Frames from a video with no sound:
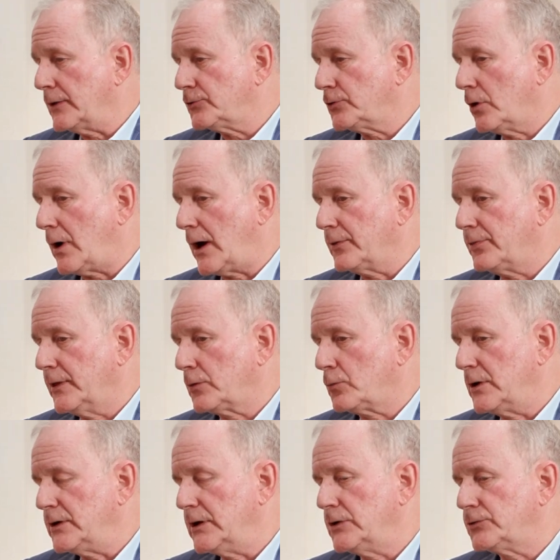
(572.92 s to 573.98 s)
And so I think
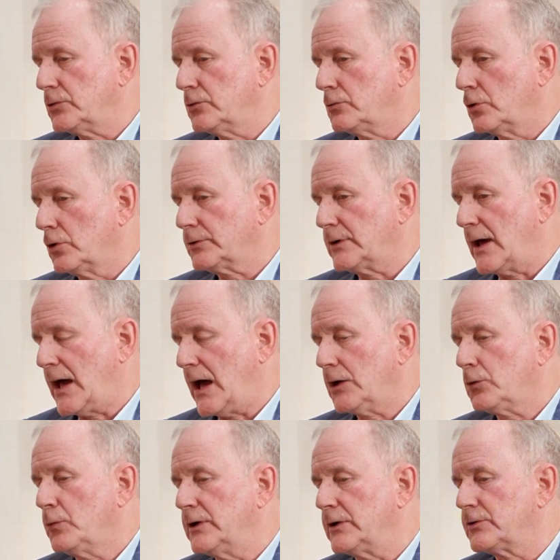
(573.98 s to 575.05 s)
we need to look at how
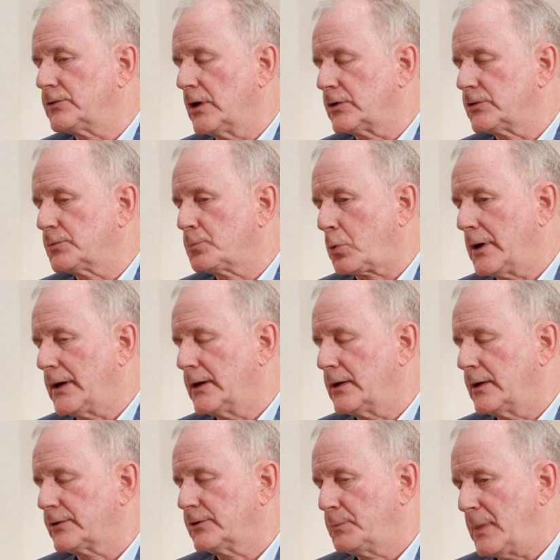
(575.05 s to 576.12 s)
do we
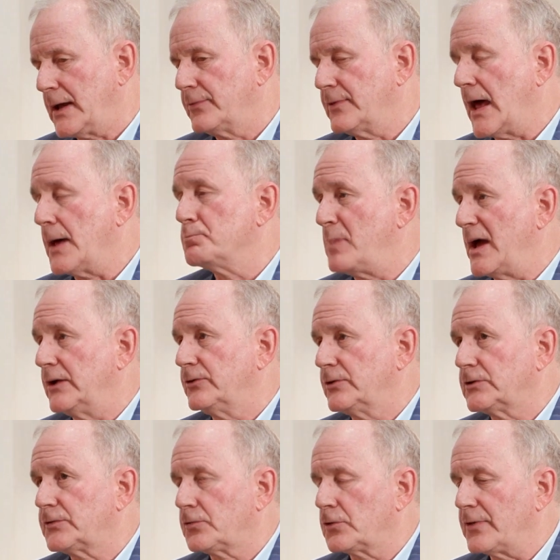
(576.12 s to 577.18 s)
expand that
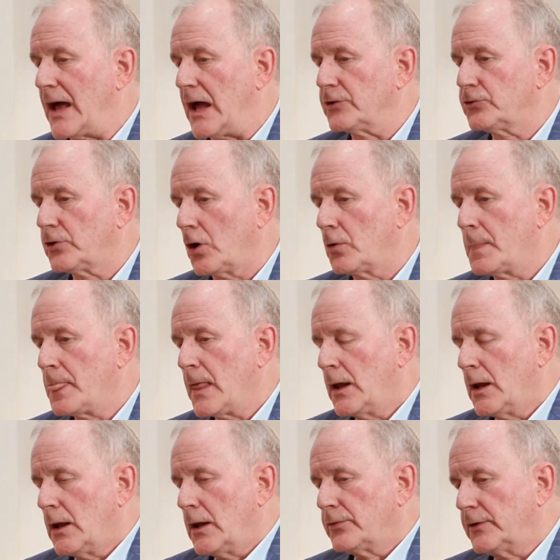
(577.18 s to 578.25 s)
basis for that. So
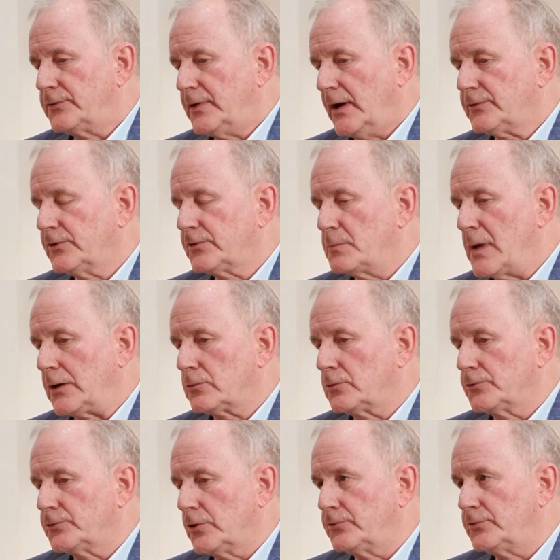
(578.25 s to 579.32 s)
the Texas
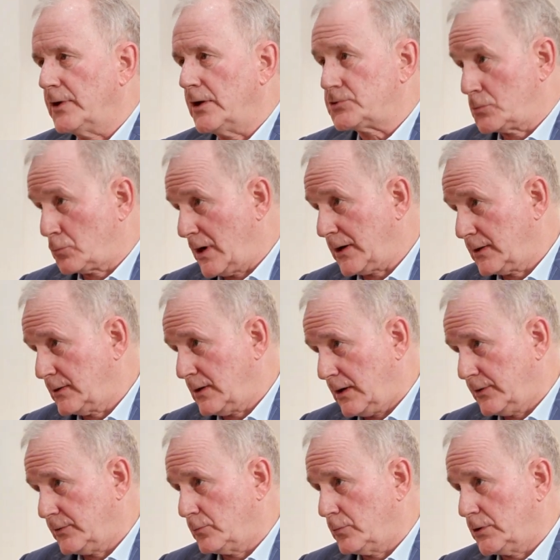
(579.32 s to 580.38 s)
Medical Association,
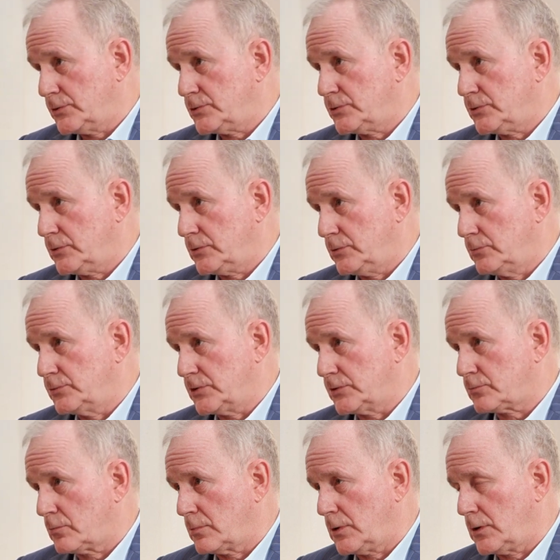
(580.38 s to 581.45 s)
recognizing which you
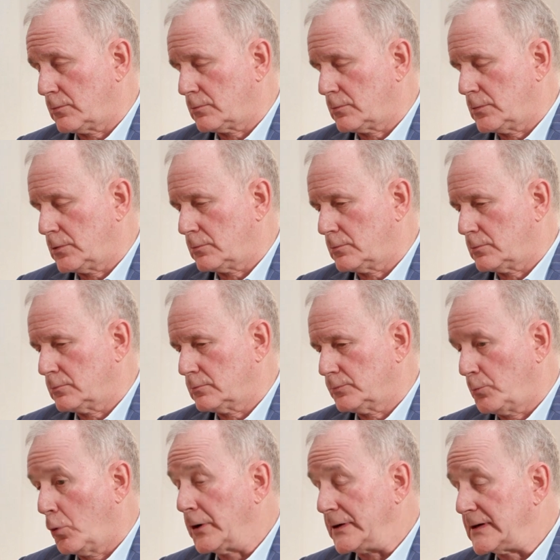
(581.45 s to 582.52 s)
just
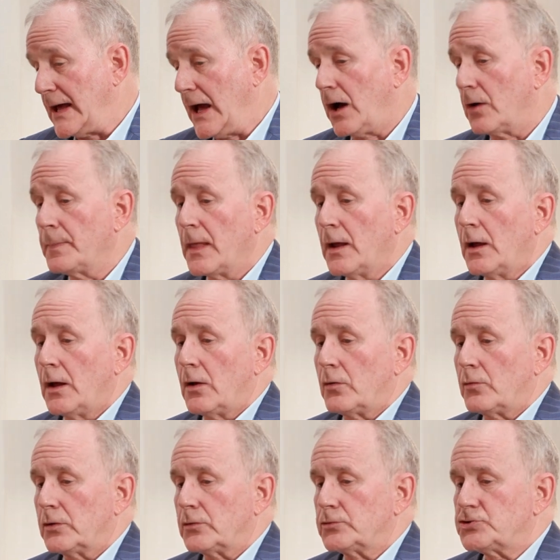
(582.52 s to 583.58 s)
pointed out,
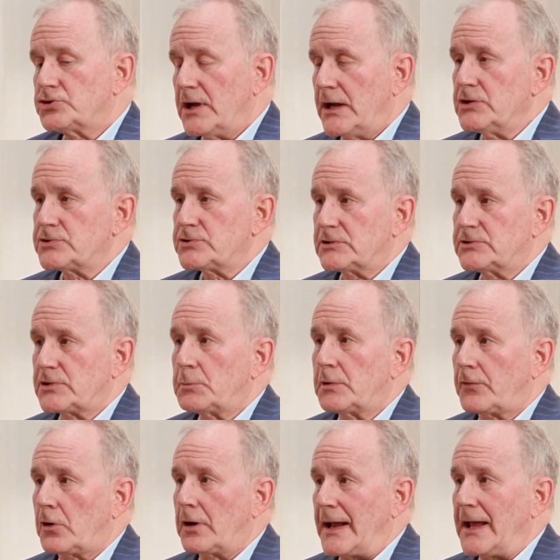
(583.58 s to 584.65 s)
changed some
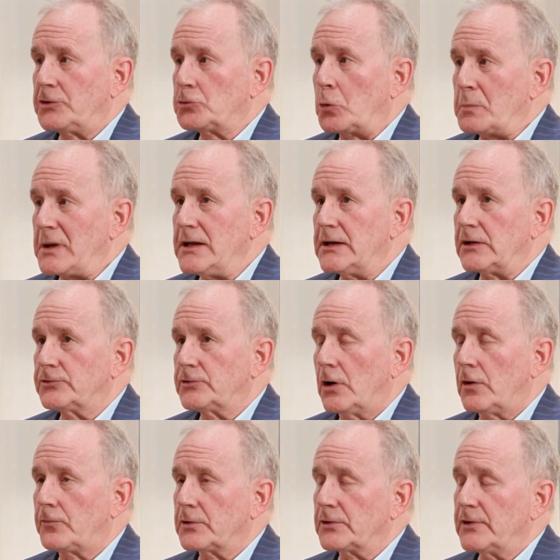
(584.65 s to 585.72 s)
of our annual meetings.
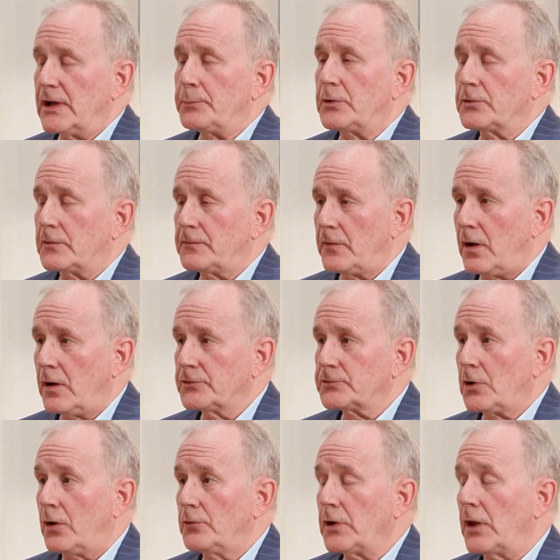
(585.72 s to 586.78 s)
So for example, in the fall, it's
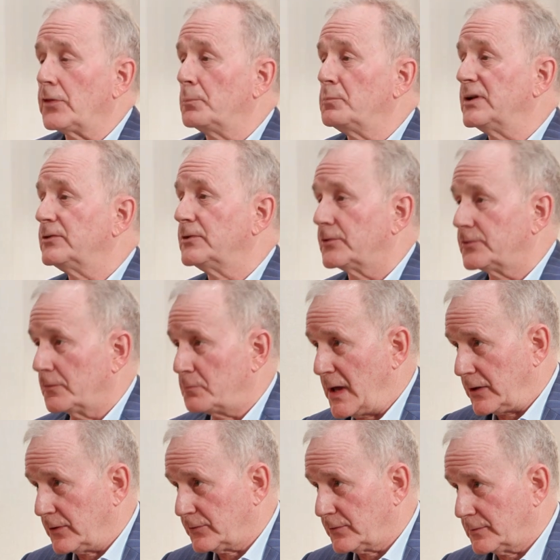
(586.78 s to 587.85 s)
called the Business of
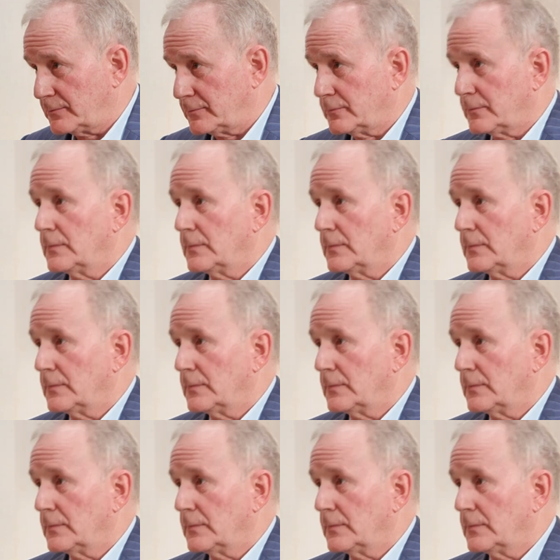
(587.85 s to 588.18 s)
Medicine.